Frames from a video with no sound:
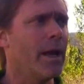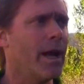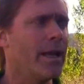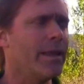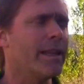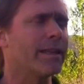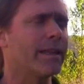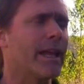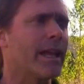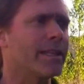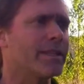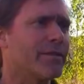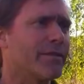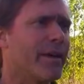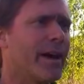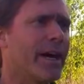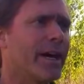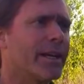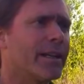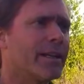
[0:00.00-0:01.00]
I think that's
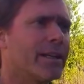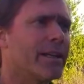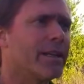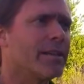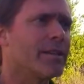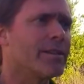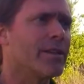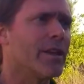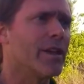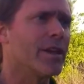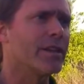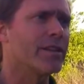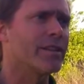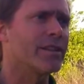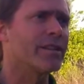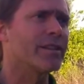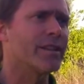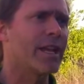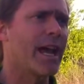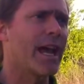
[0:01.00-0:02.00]
fine, as long
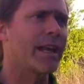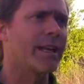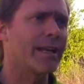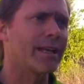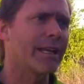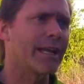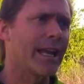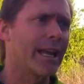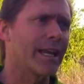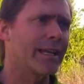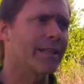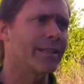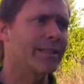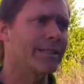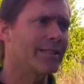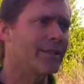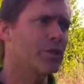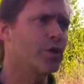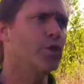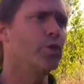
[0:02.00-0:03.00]
as it's not, again,
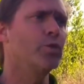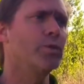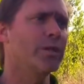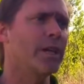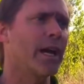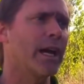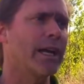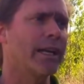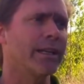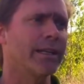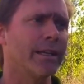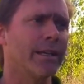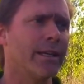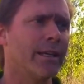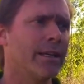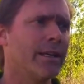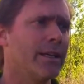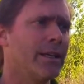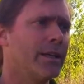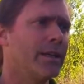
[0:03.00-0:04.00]
too tight,
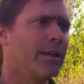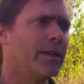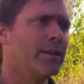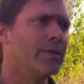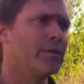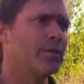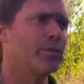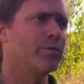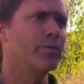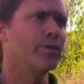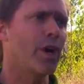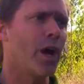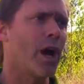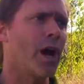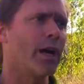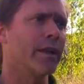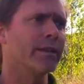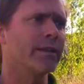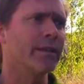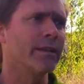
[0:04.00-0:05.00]
too
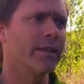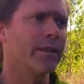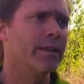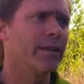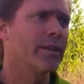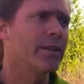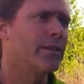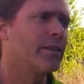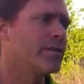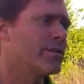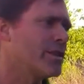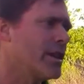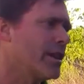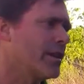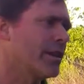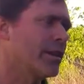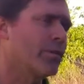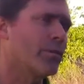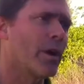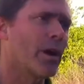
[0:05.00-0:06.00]
taut. There's
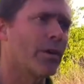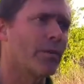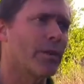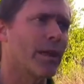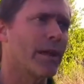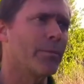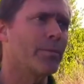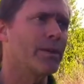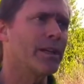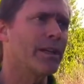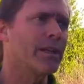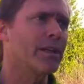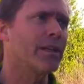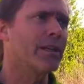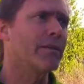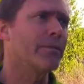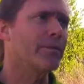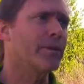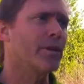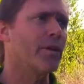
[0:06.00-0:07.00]
nothing wrong with that,
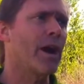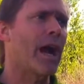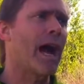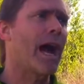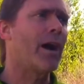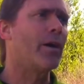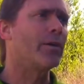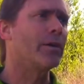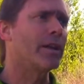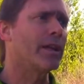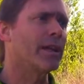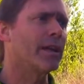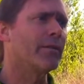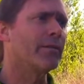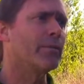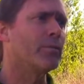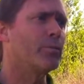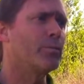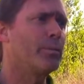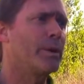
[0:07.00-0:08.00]
particularly if you're out and
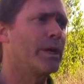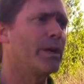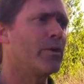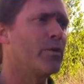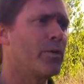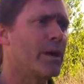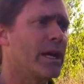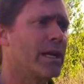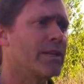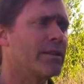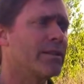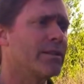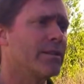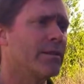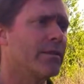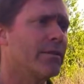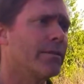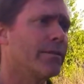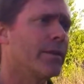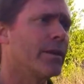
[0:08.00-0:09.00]
a bit a
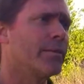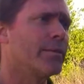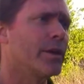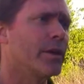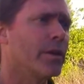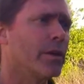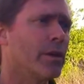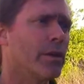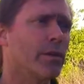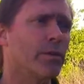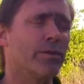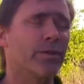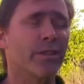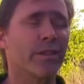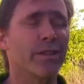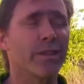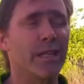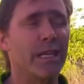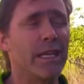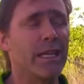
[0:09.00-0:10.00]
ways from your
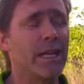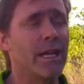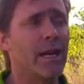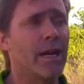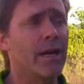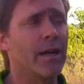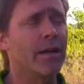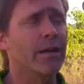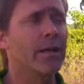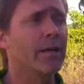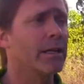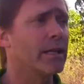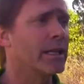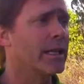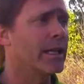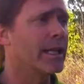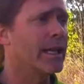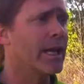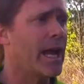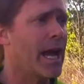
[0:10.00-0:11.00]
closest ER,
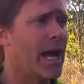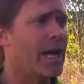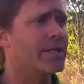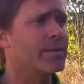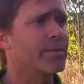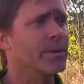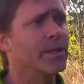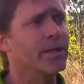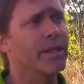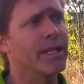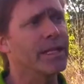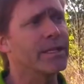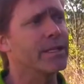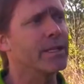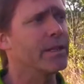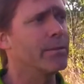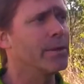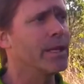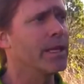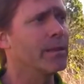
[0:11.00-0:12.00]
clinic, hospital that's
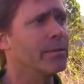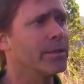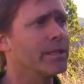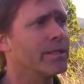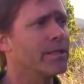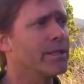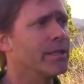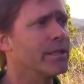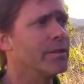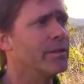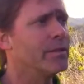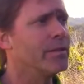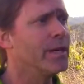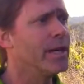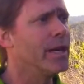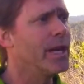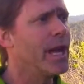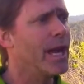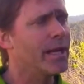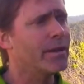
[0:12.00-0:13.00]
going to be able to see you.
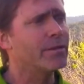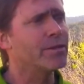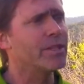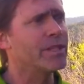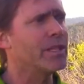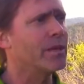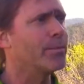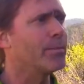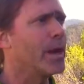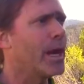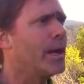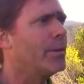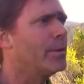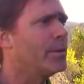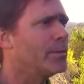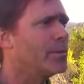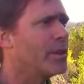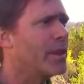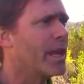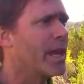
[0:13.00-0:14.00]
I don't see a
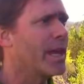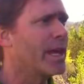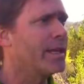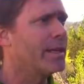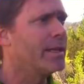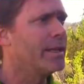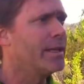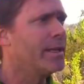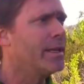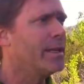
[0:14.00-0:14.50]
problem with that.